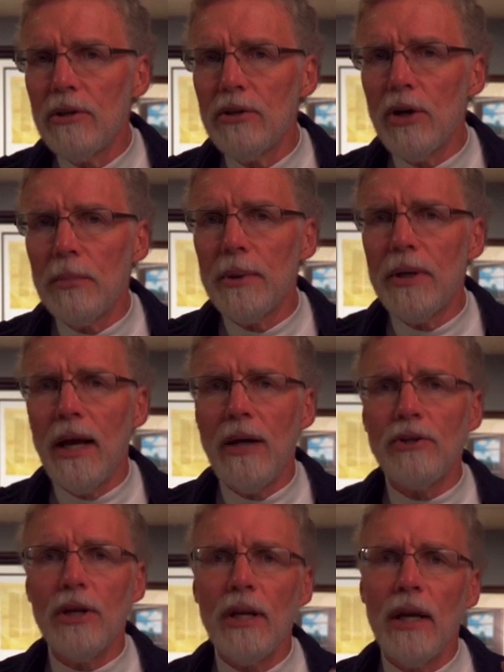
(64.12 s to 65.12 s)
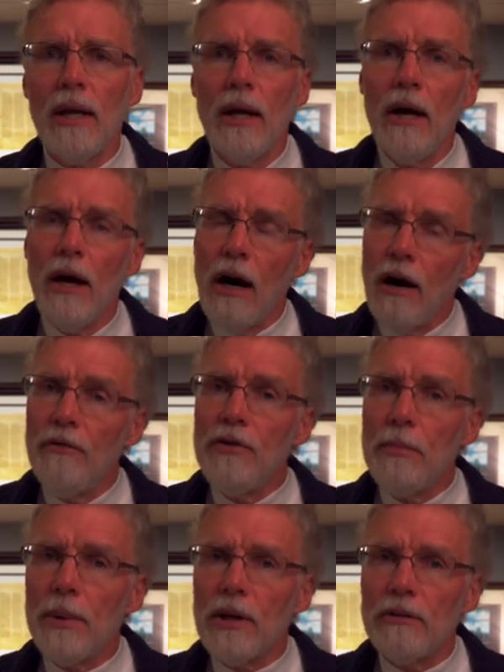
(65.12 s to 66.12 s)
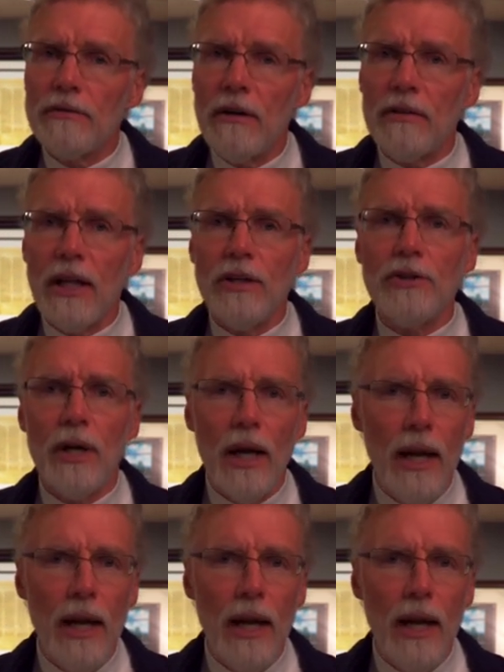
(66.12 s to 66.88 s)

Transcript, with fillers: interpretation of the book of Revelation